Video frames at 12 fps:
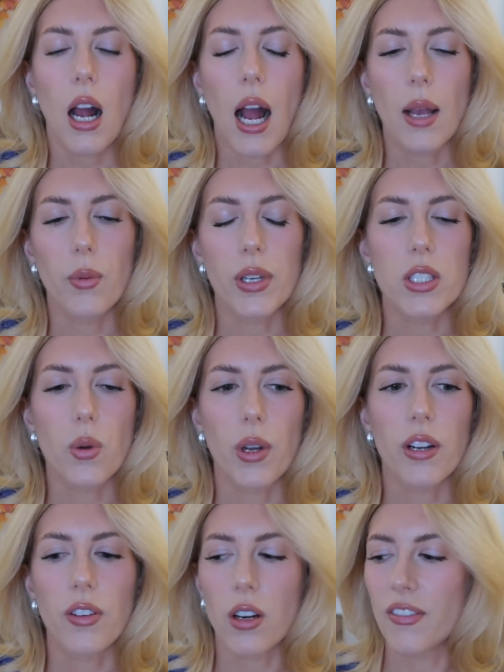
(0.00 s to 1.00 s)
I went to
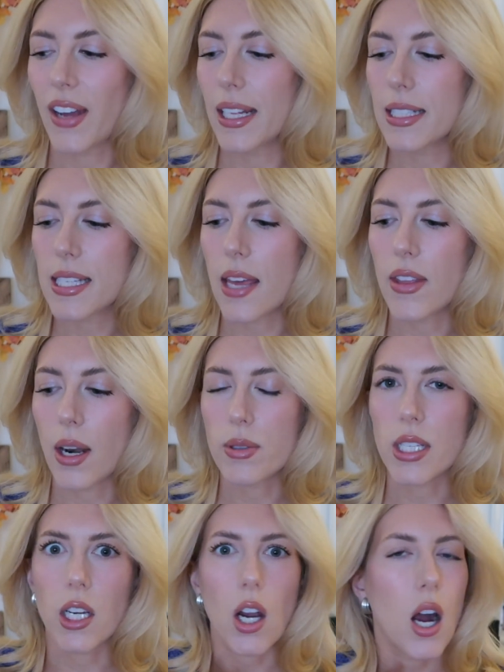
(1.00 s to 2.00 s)
one of her events. And then I
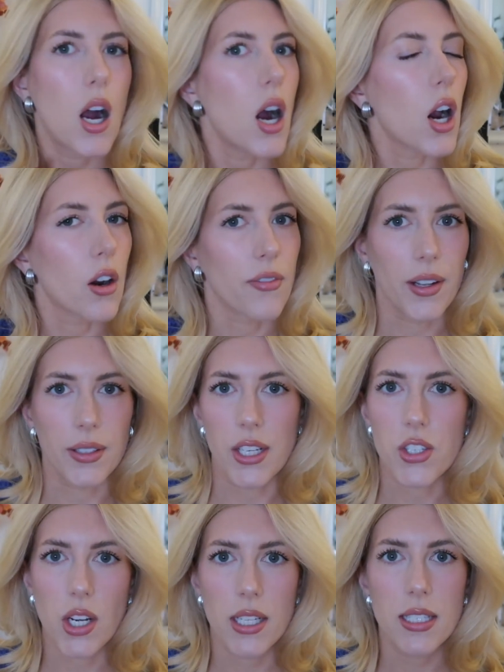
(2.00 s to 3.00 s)
was like, her
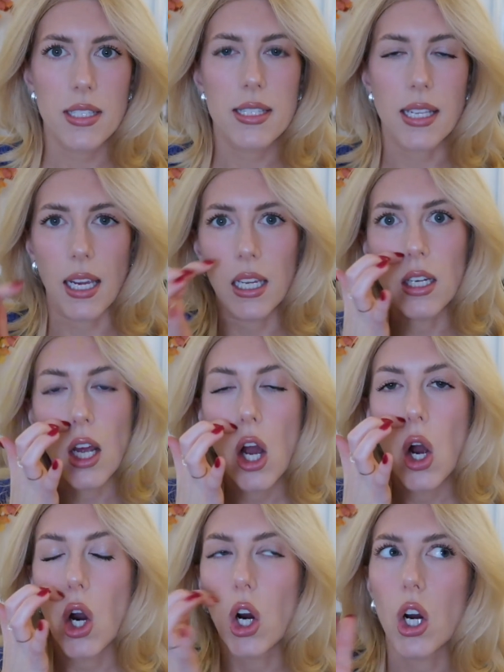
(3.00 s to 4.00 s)
foundation is insane.
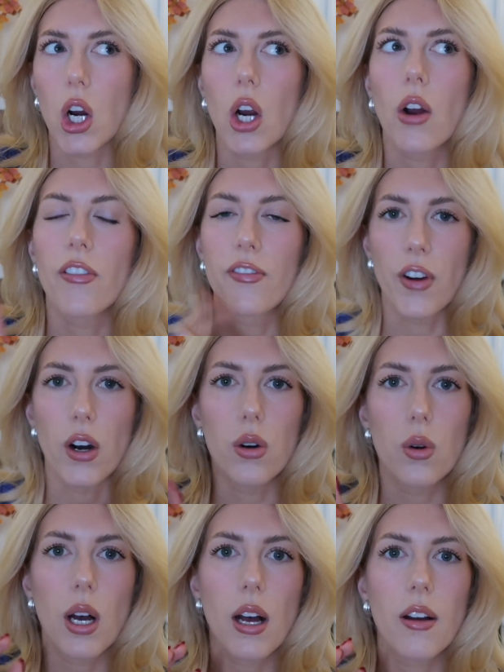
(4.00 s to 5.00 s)
Her
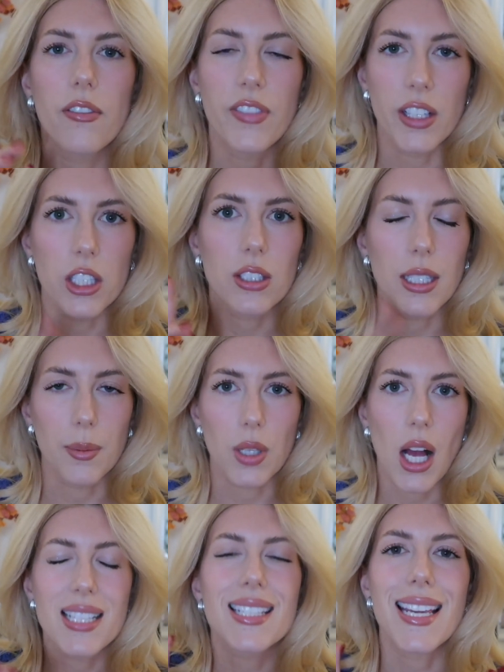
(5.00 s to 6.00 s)
faux filler lip
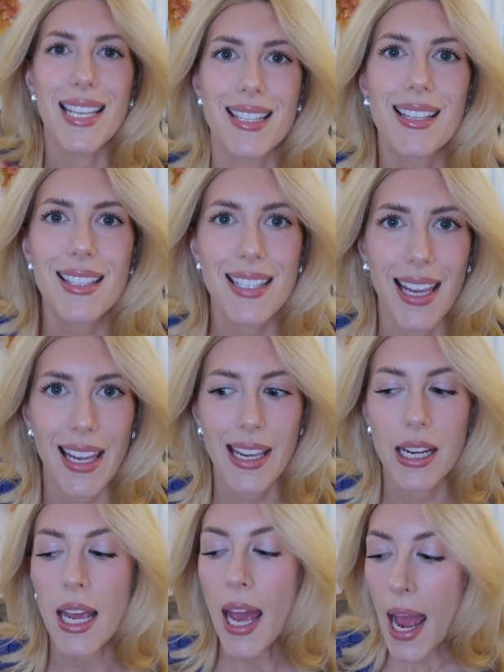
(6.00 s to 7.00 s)
gloss is
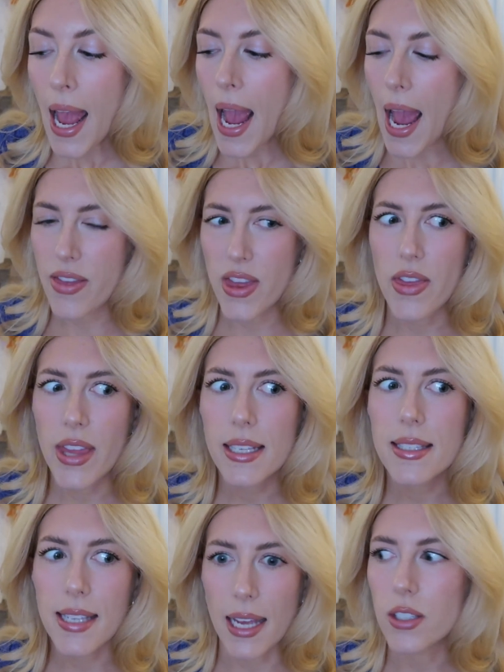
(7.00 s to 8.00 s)
insane. And then they
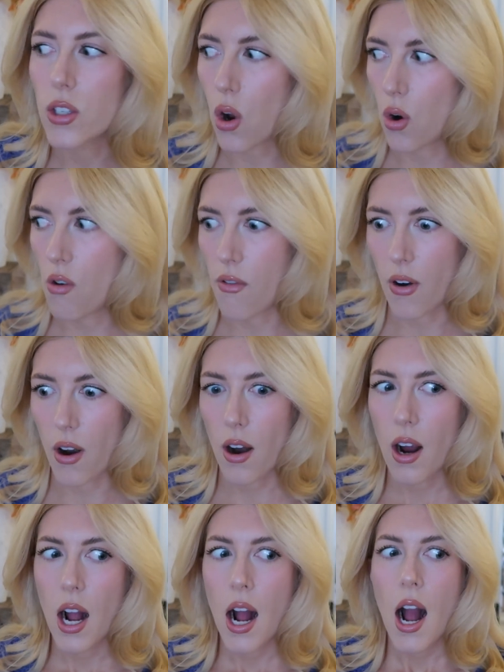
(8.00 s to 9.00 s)
sent
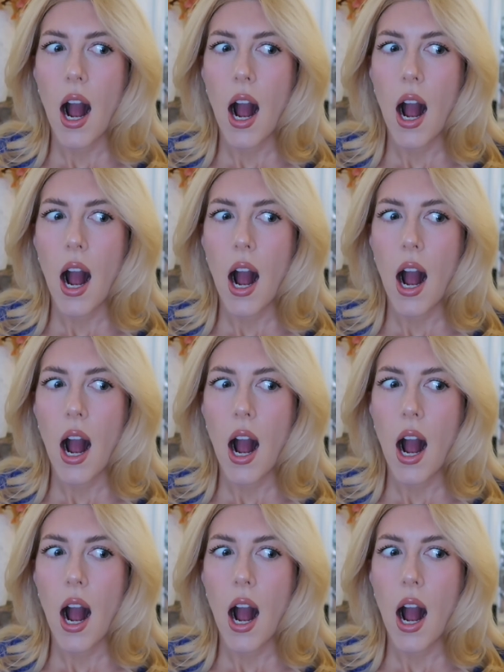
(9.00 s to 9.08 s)
over